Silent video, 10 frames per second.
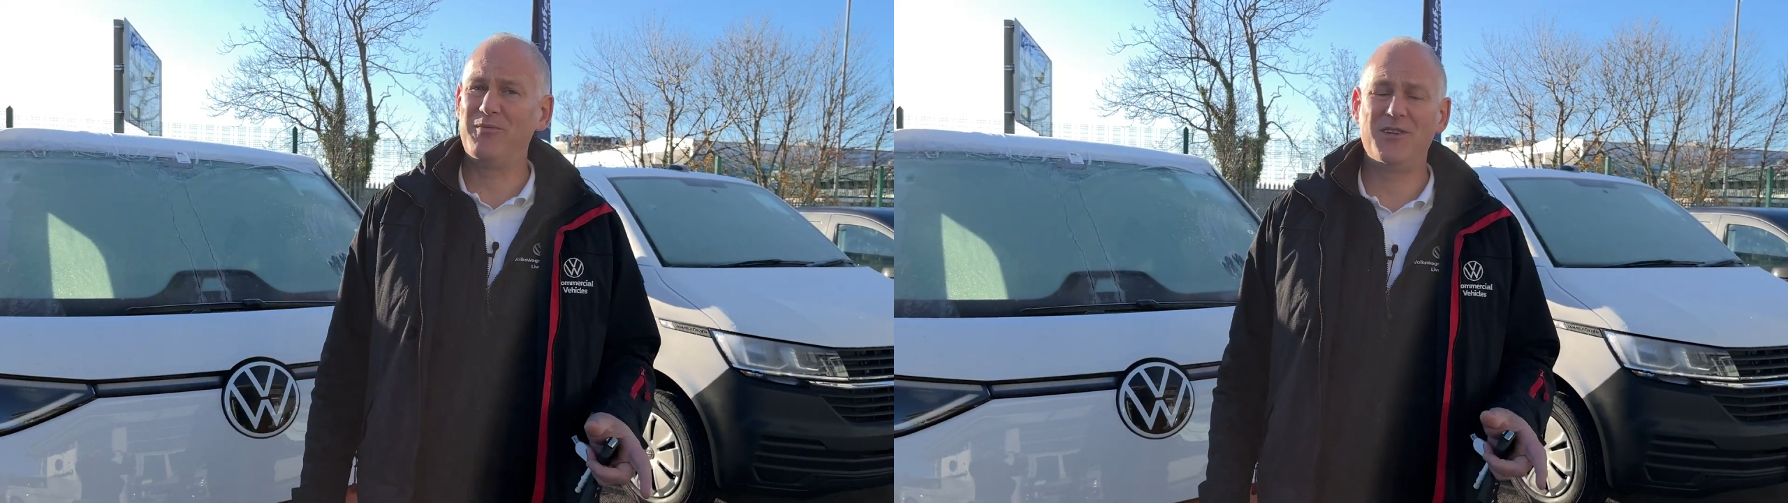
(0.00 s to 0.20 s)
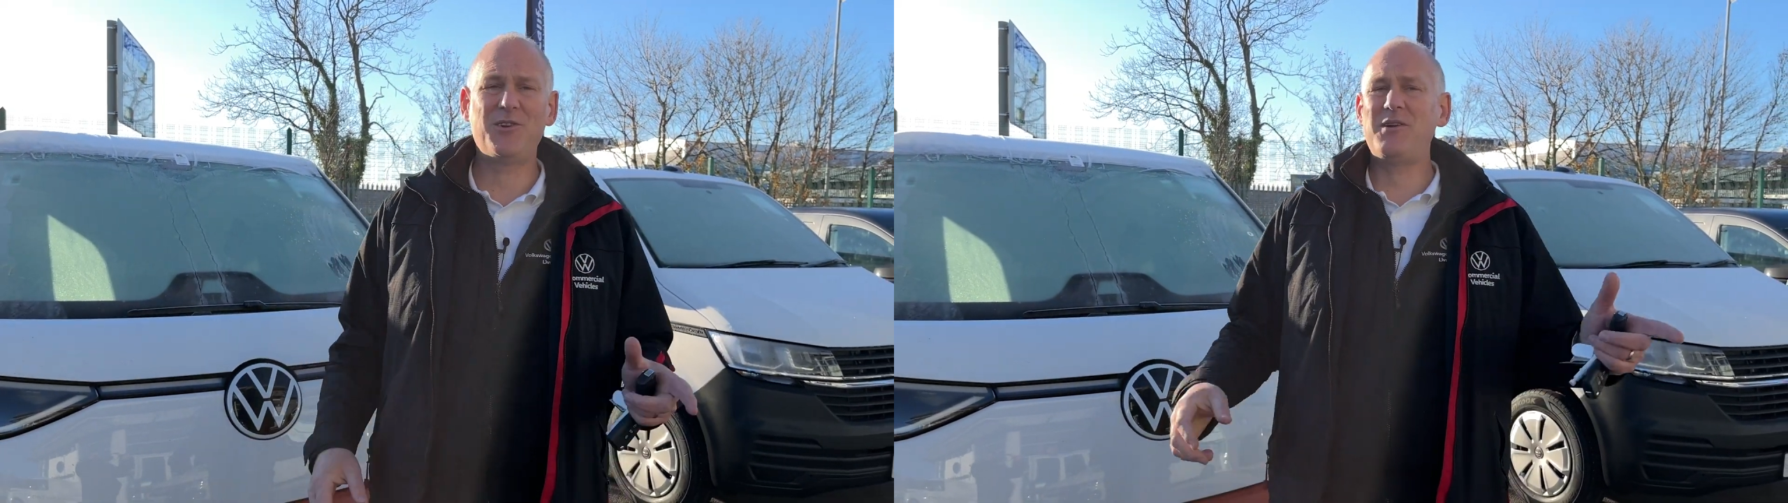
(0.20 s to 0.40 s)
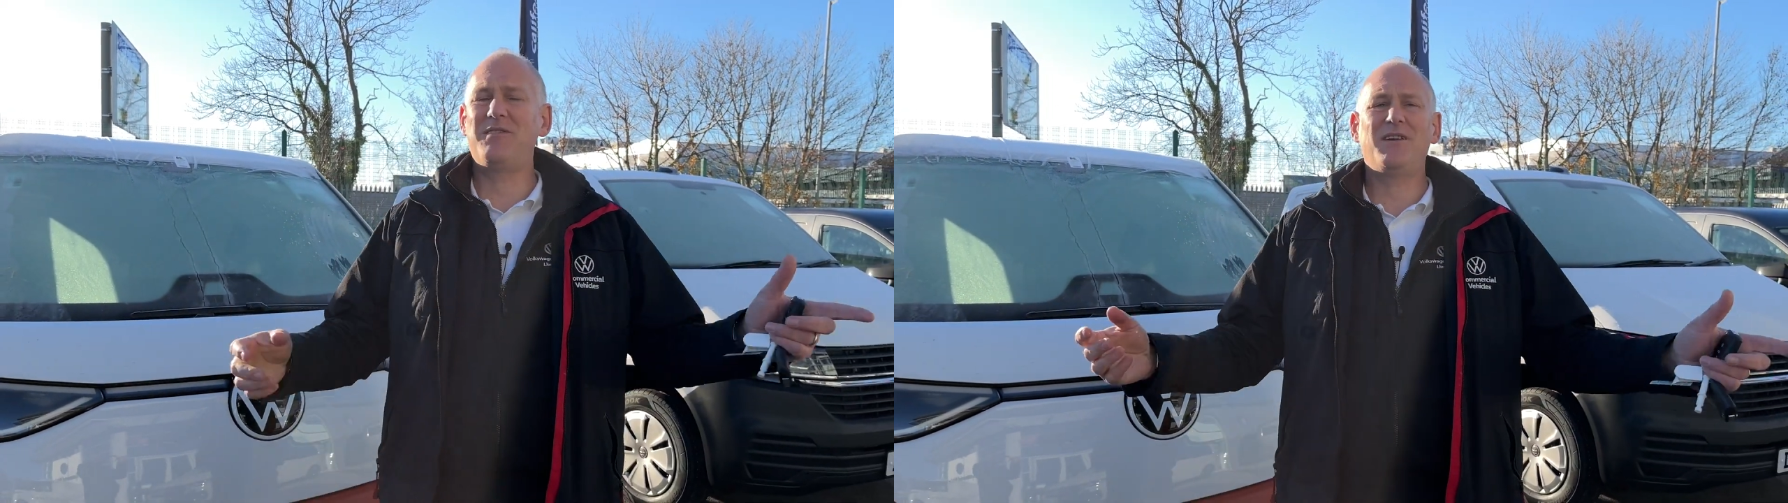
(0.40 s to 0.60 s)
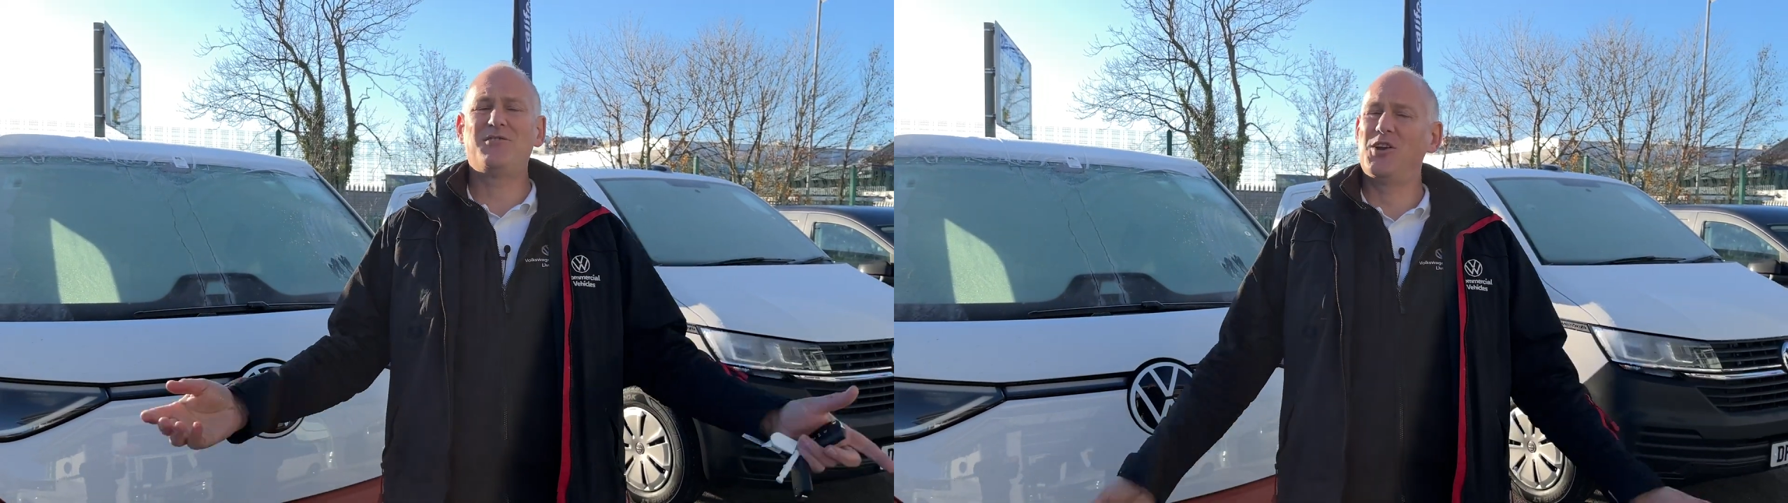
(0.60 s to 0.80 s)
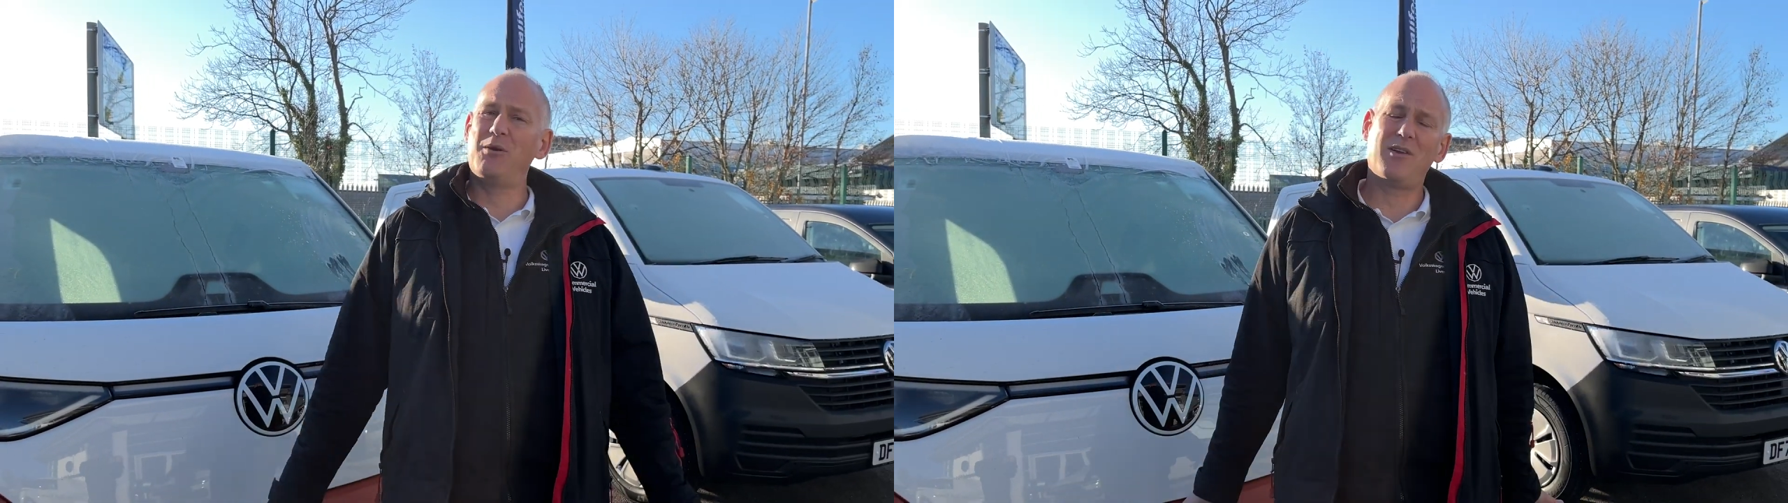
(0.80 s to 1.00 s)
You don't even have
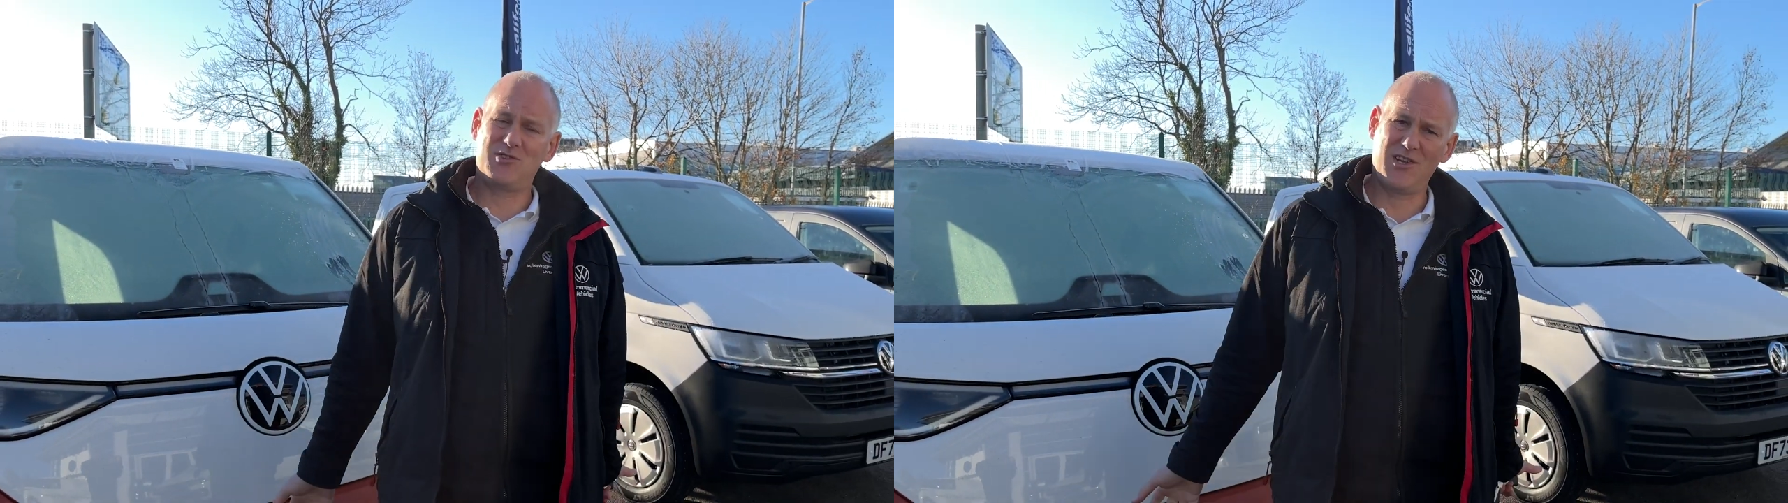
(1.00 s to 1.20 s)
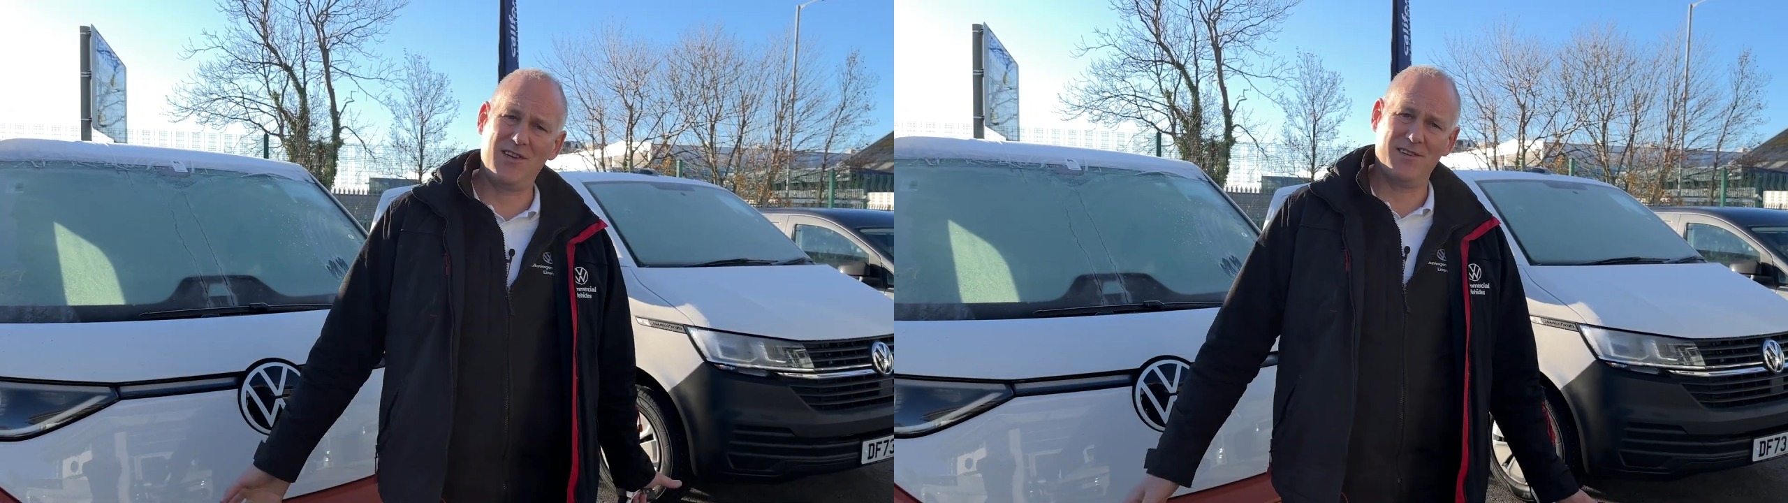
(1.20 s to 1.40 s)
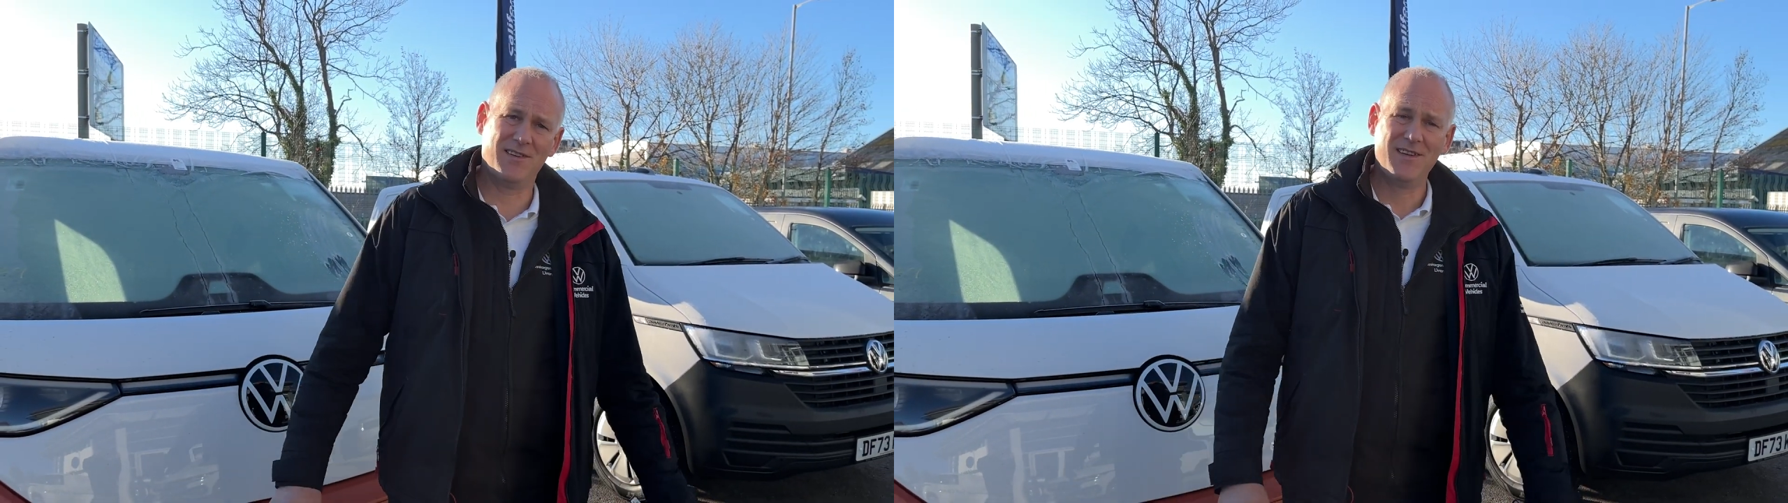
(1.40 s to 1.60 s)
to go outside.